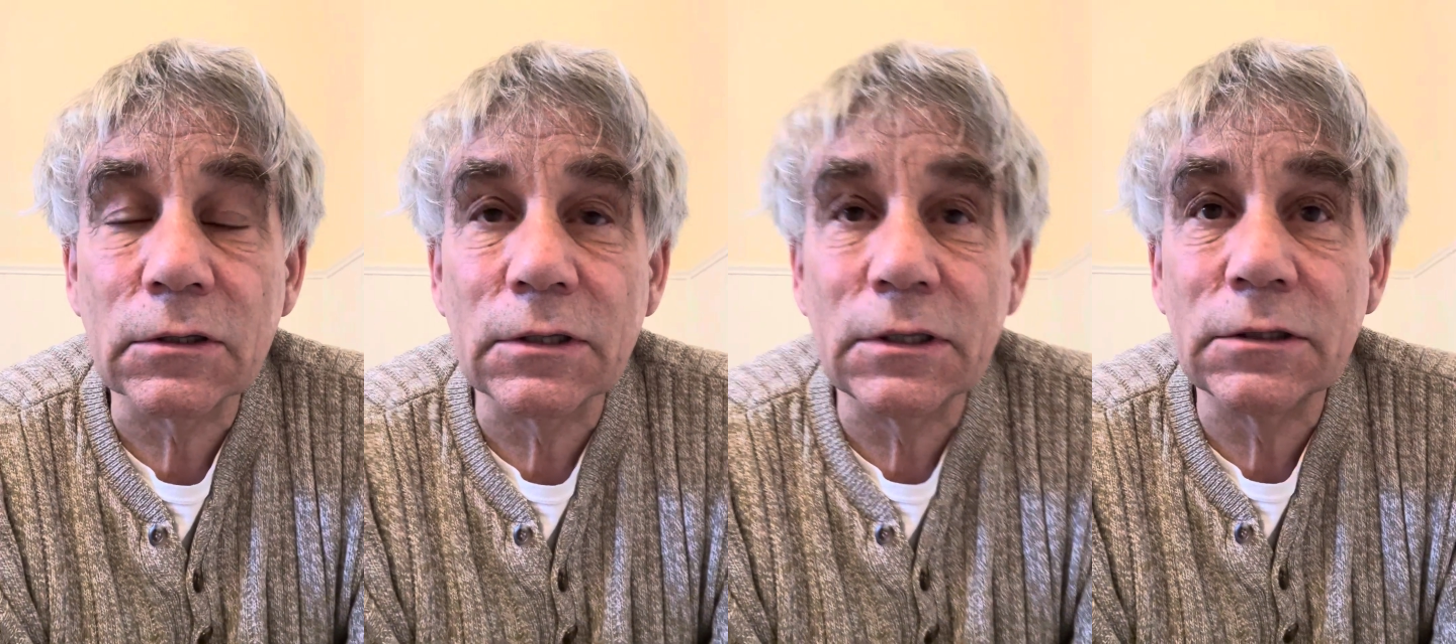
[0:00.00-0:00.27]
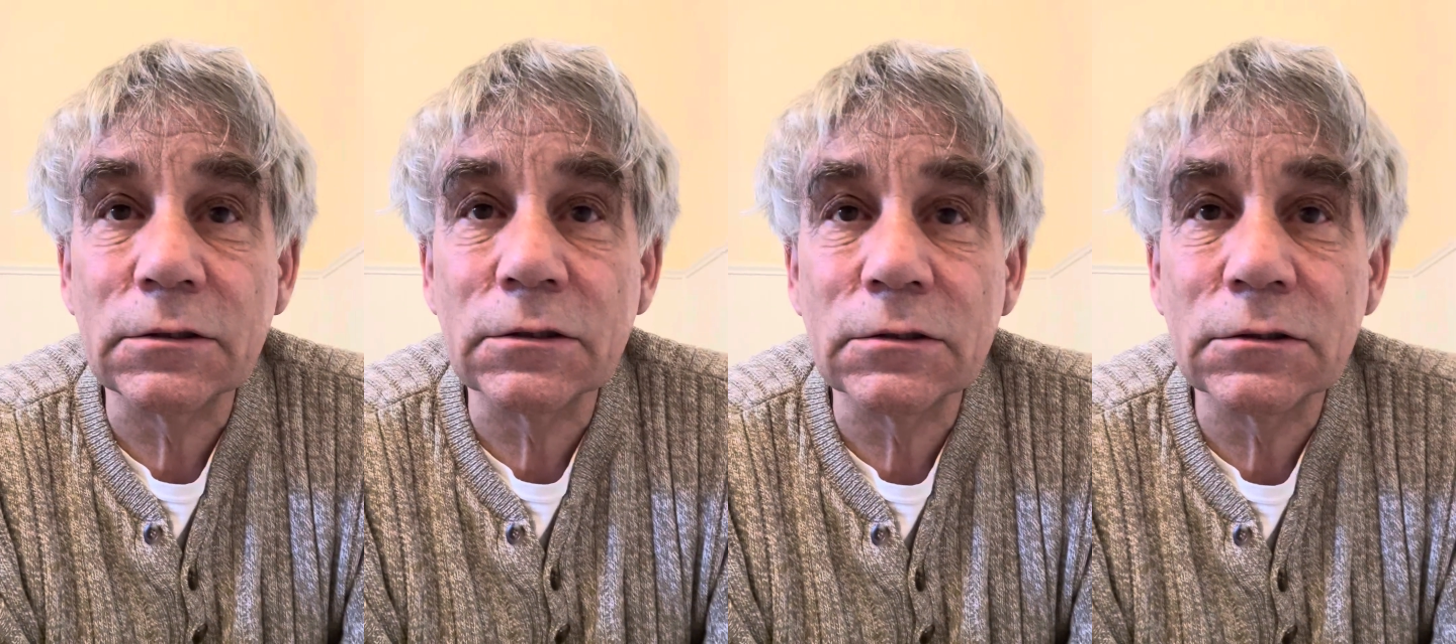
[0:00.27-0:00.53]

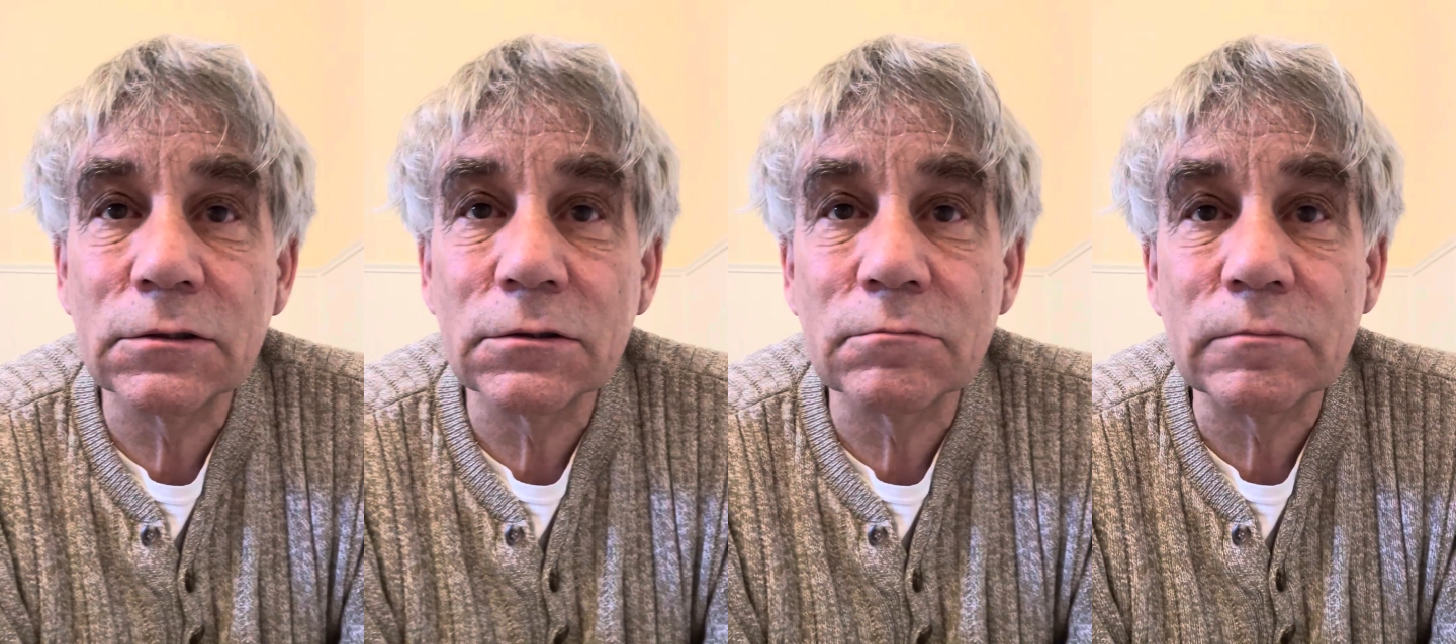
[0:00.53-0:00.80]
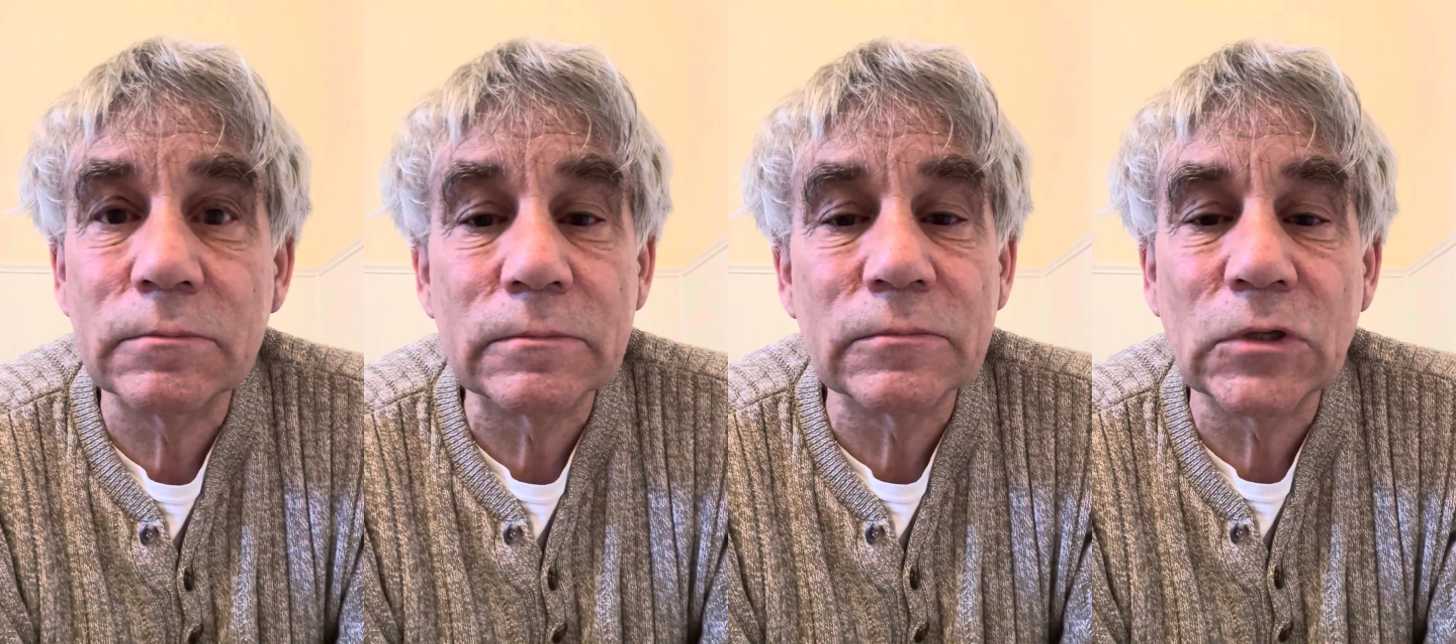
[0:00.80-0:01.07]
it's
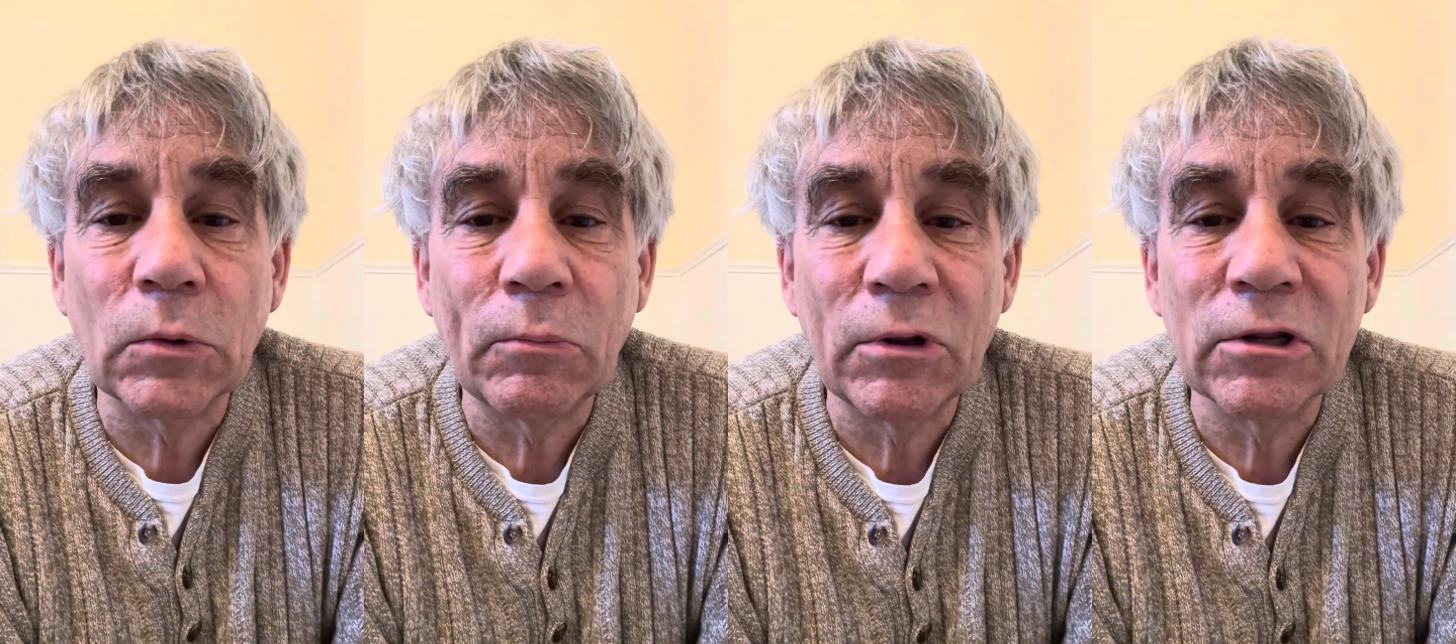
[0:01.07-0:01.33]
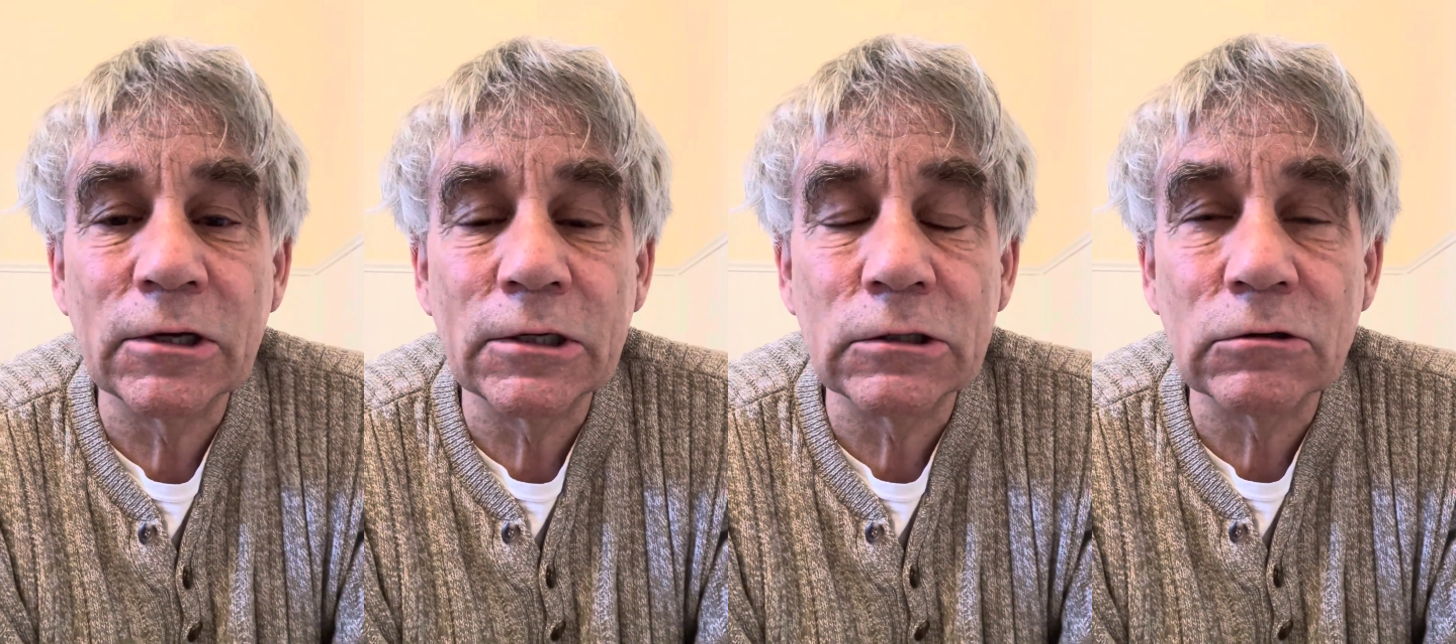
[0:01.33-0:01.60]
a
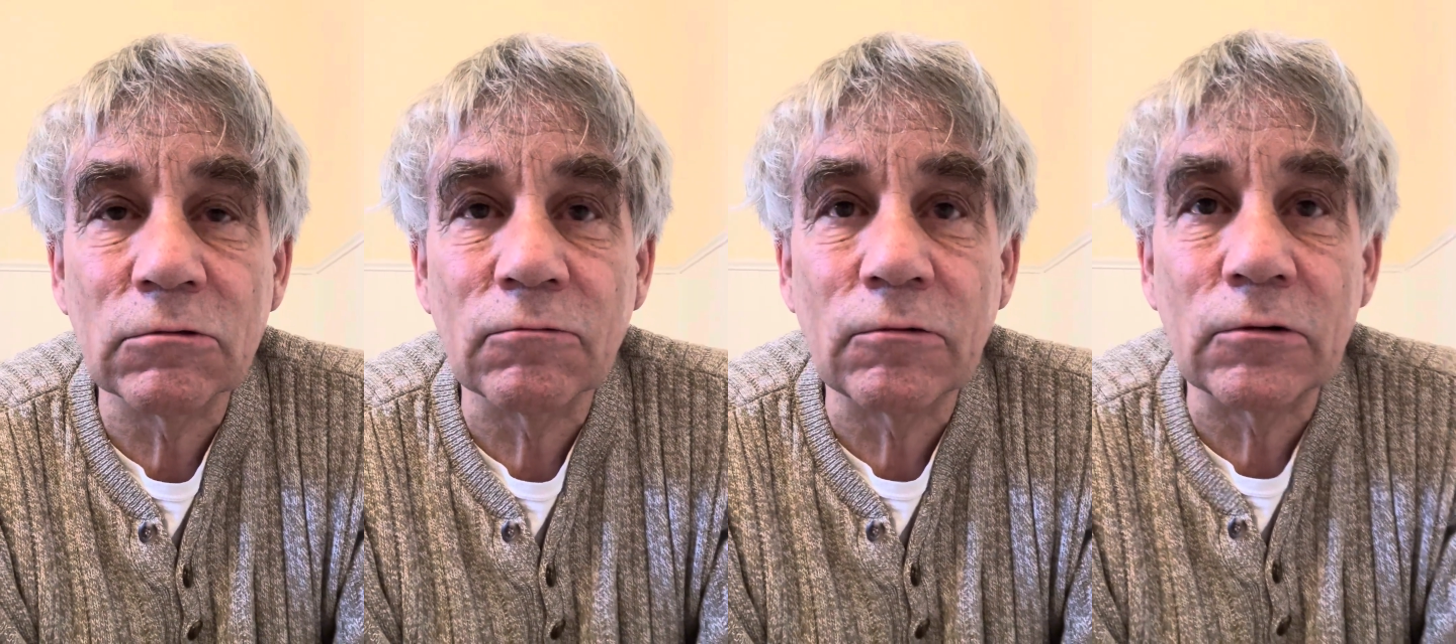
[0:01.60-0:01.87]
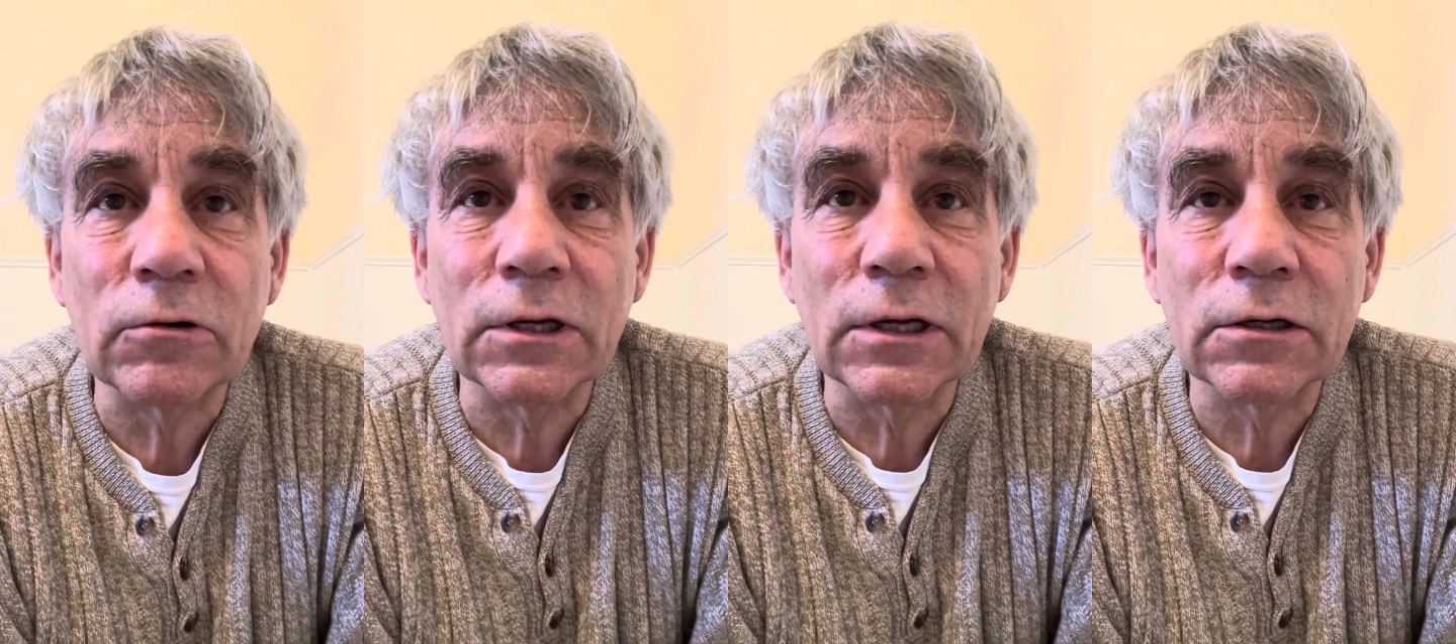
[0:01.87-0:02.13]
potential for
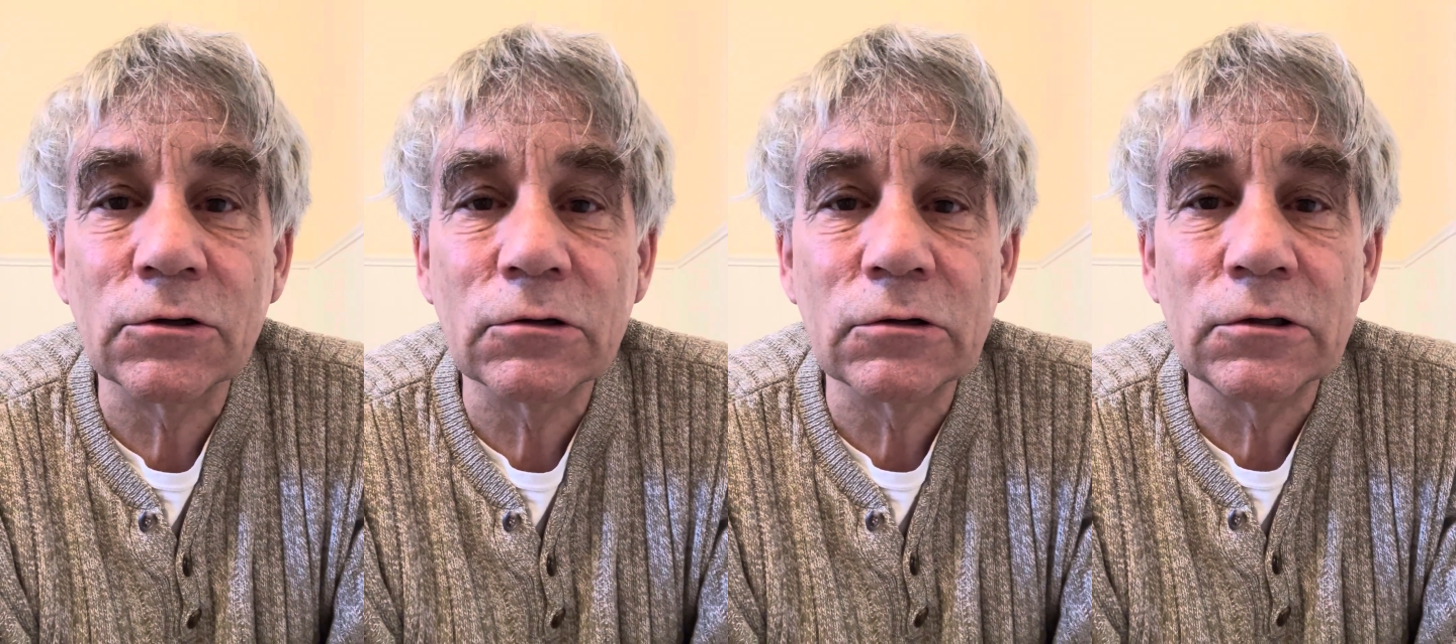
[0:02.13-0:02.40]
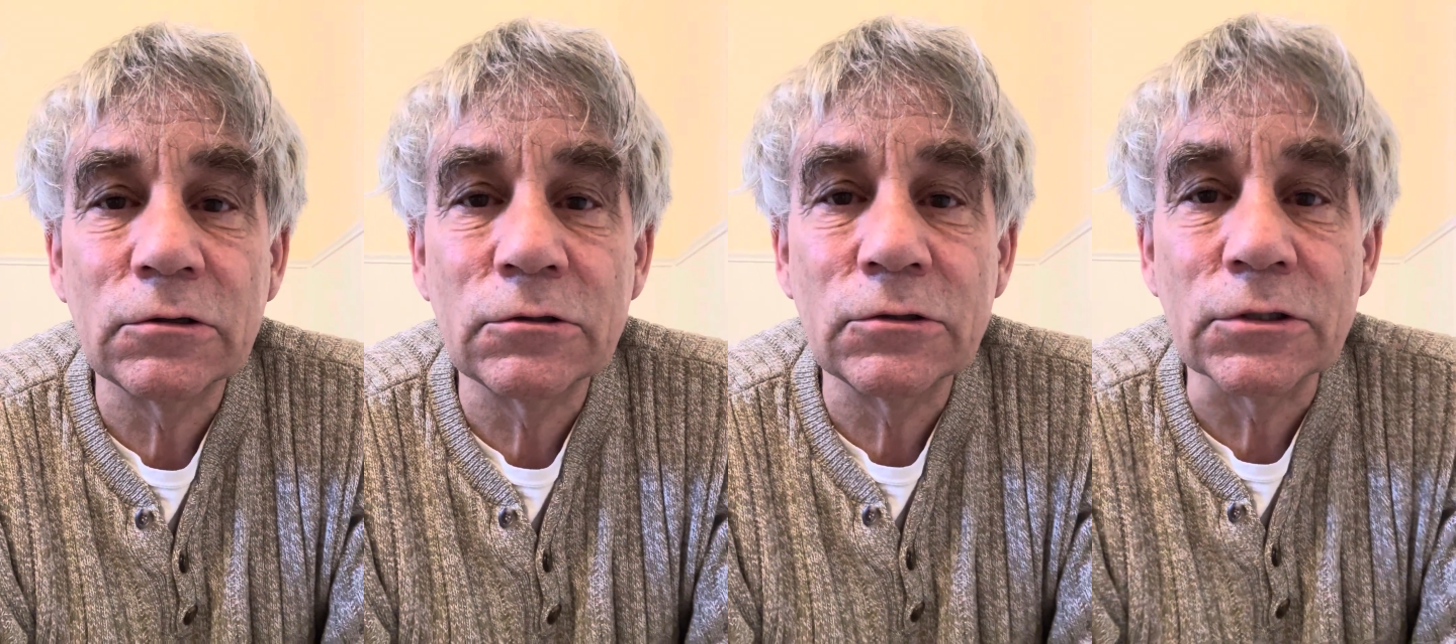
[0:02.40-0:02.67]

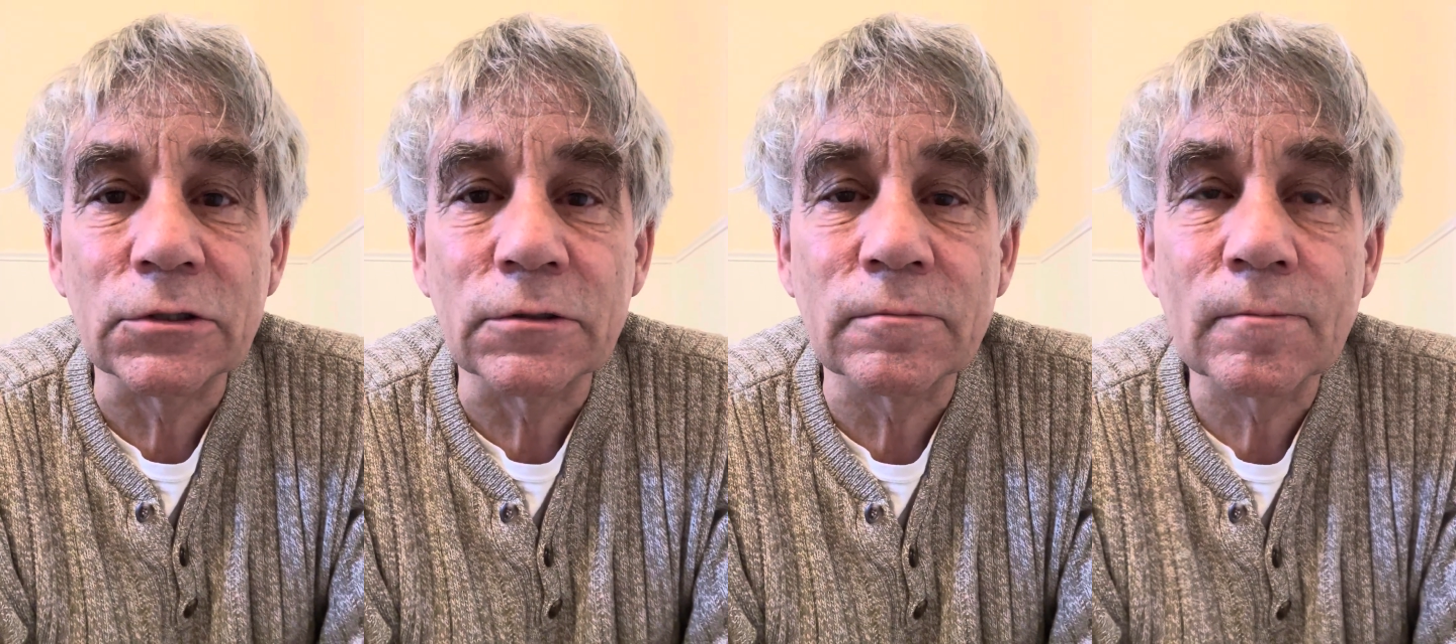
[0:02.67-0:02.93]
electrocution.